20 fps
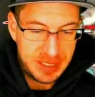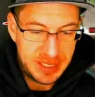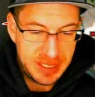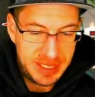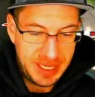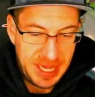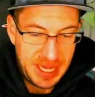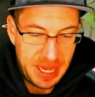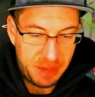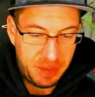
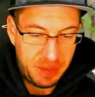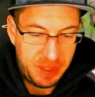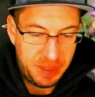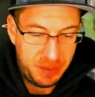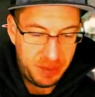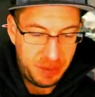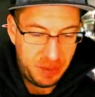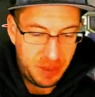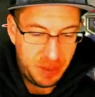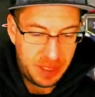see how we
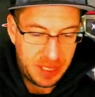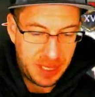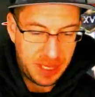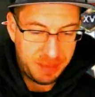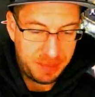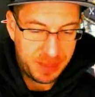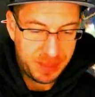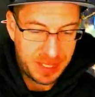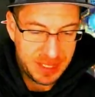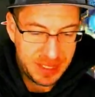do
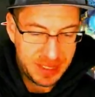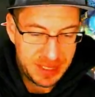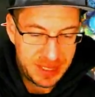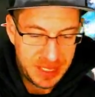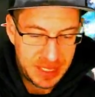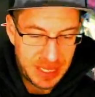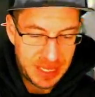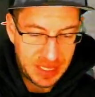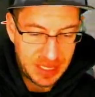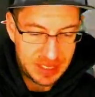up against
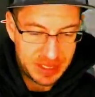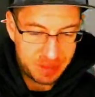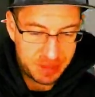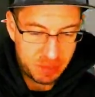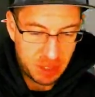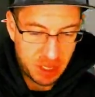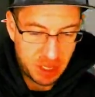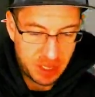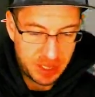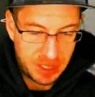
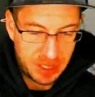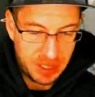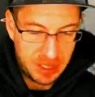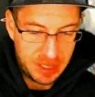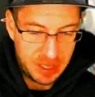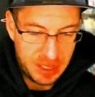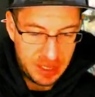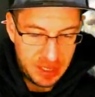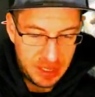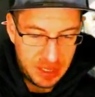some
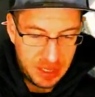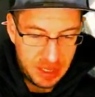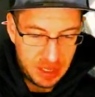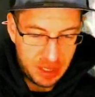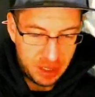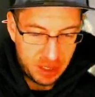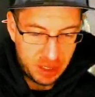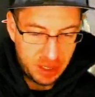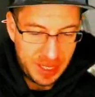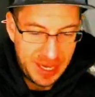rockin'.
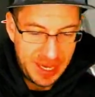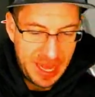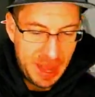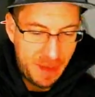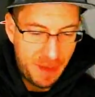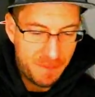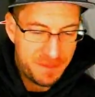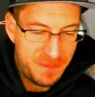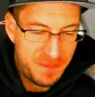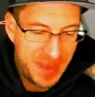Look at
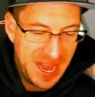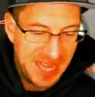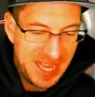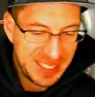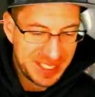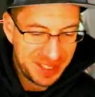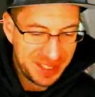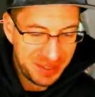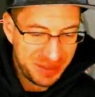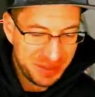how
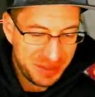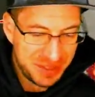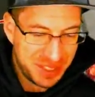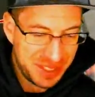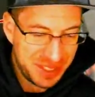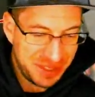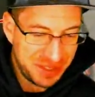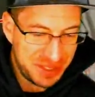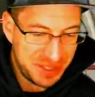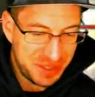fast
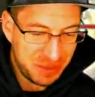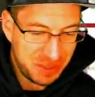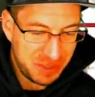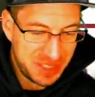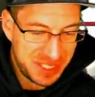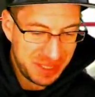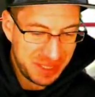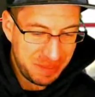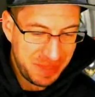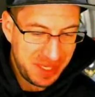those
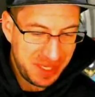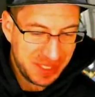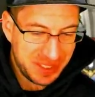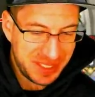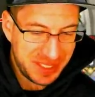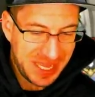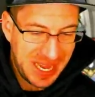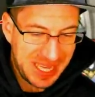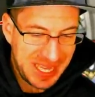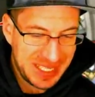swords in the middle
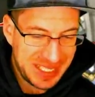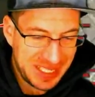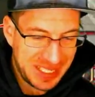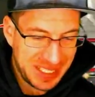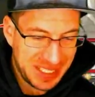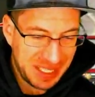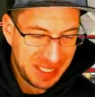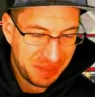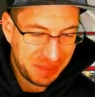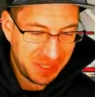die to the
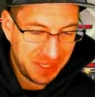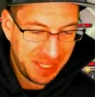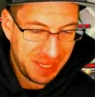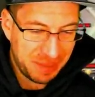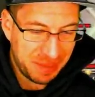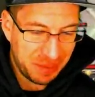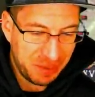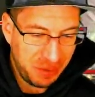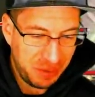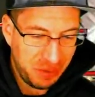double
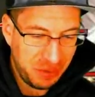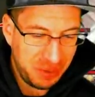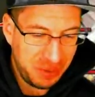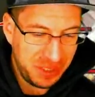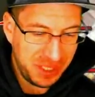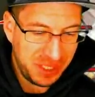yip. Holy